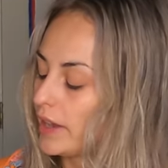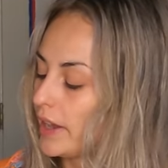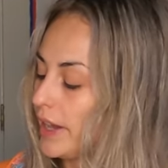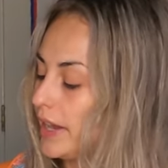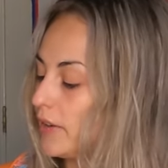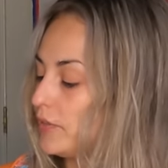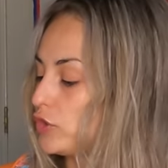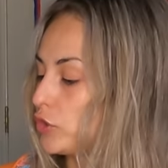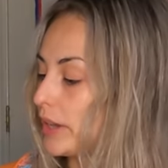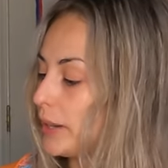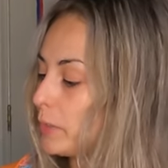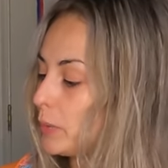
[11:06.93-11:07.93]
I have
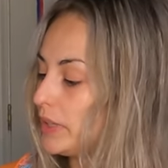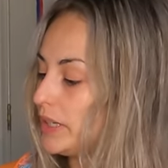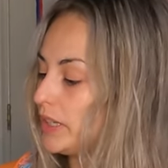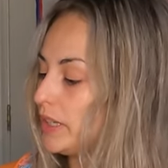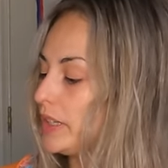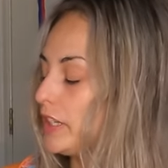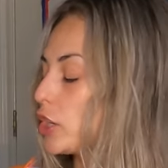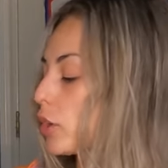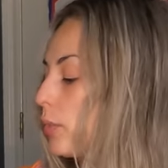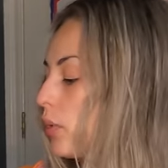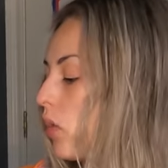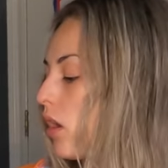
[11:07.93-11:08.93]
Dramamine,
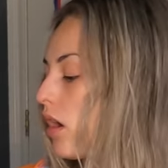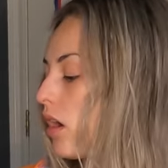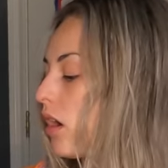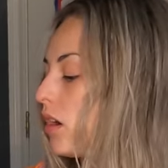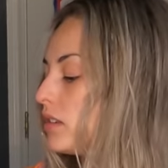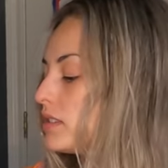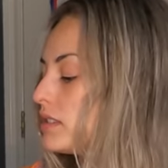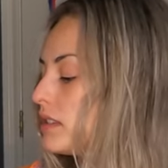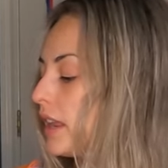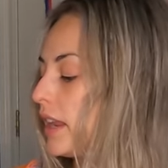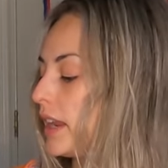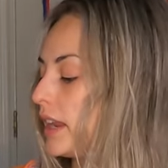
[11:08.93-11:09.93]
earplugs,
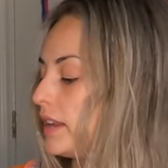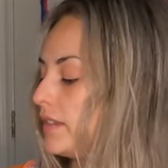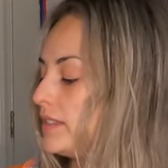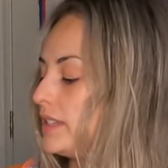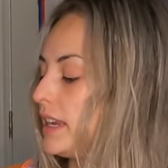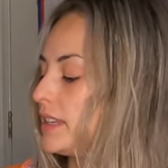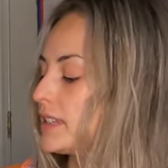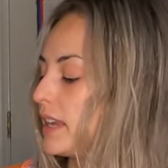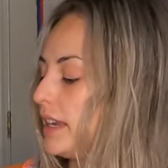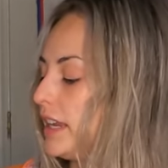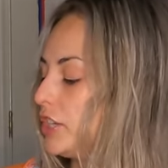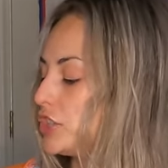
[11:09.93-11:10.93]
and this
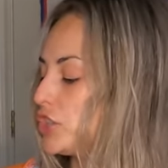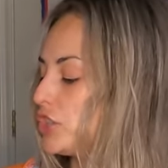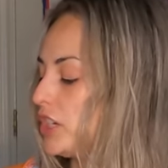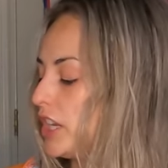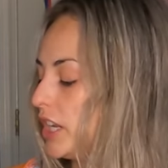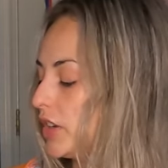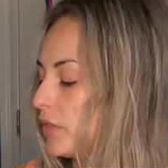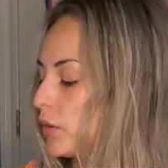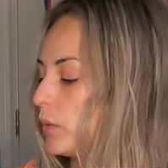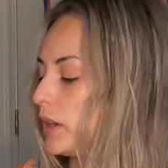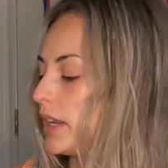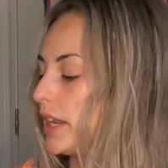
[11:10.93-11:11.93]
anti-itch stick
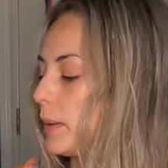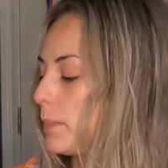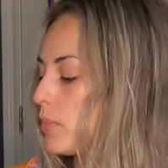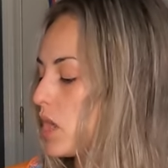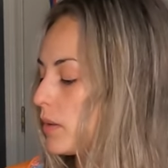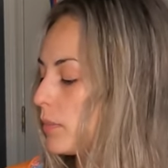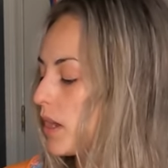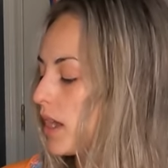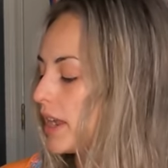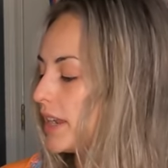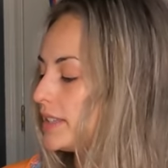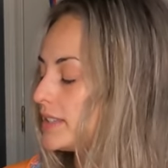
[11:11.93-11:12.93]
for when I get bug
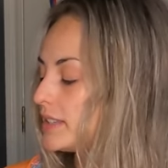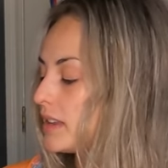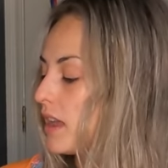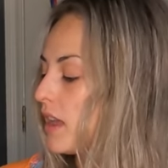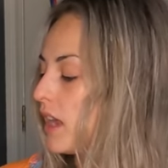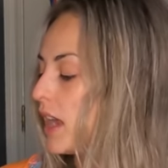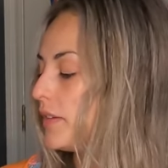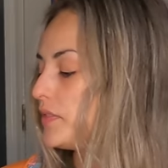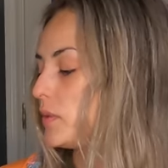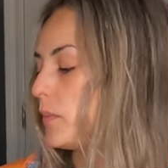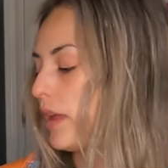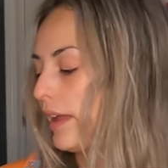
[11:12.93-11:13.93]
bites. I have
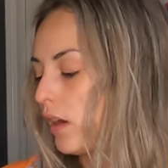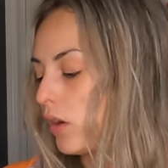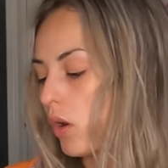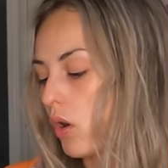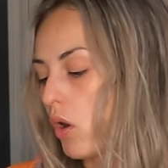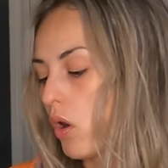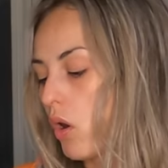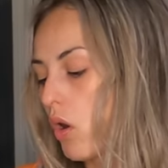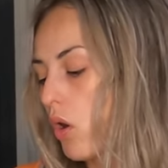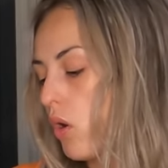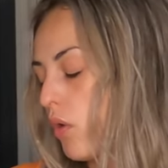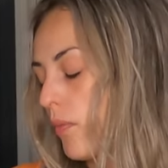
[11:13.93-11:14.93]
some
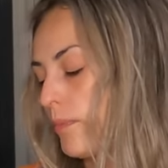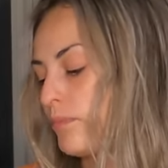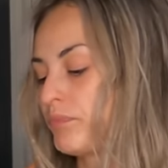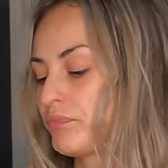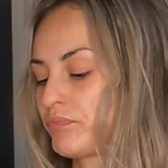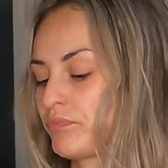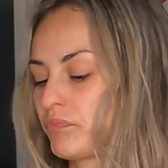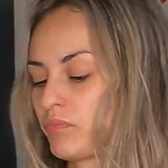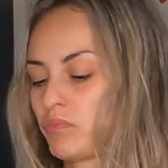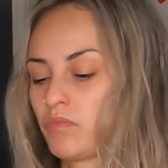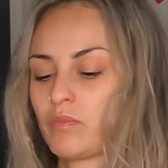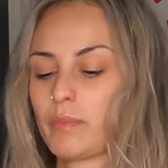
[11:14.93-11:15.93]
alcohol,
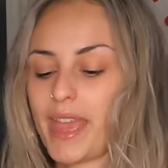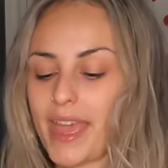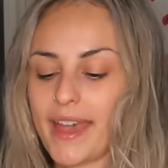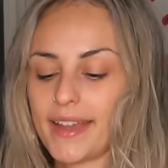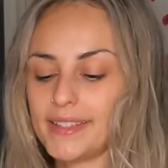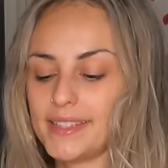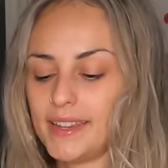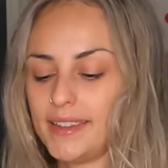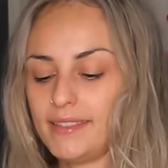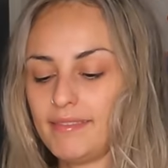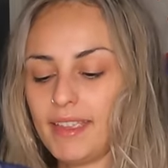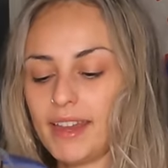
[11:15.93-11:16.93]
pads
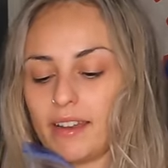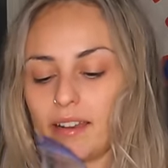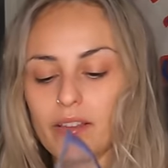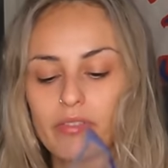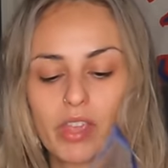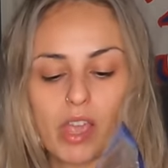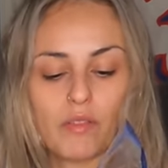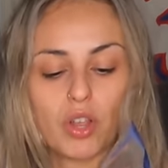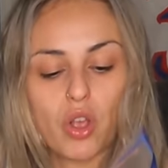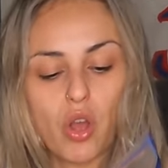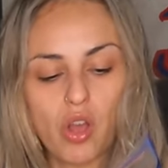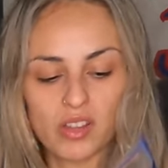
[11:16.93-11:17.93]
in there. I think I have a
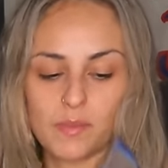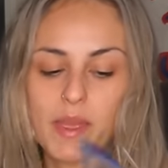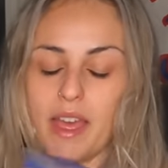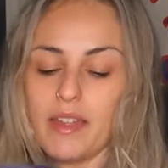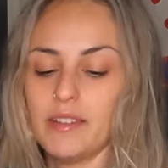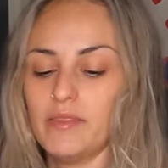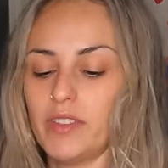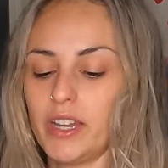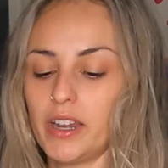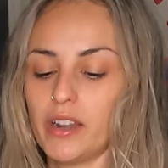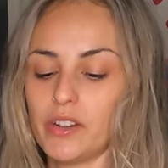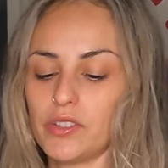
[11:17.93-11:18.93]
gauze pad in
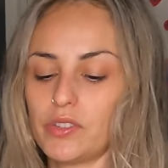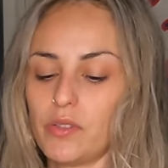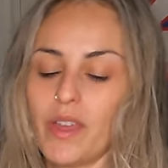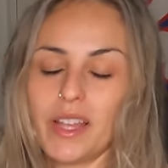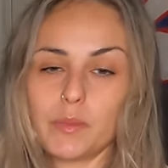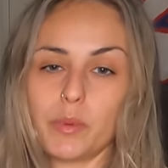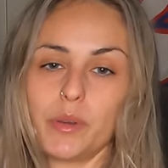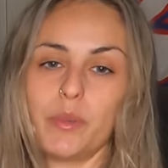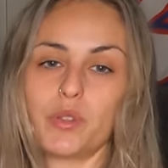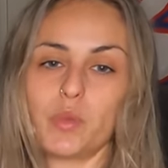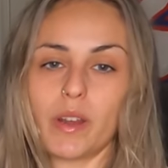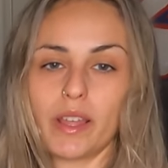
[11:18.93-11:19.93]
there. So that's pretty
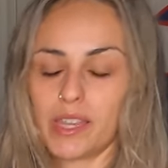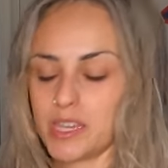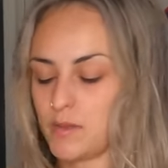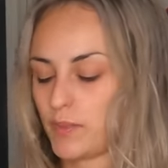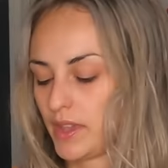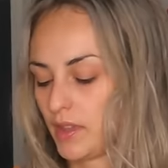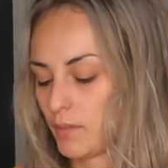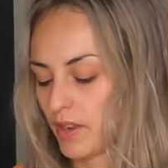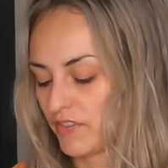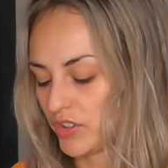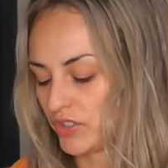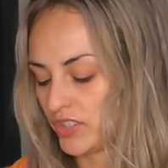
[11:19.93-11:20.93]
much what I keep in
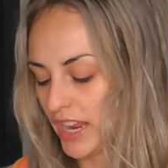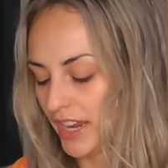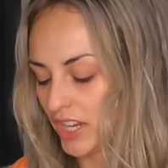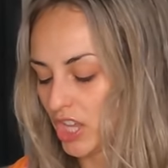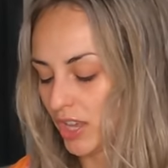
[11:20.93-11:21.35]
my first aid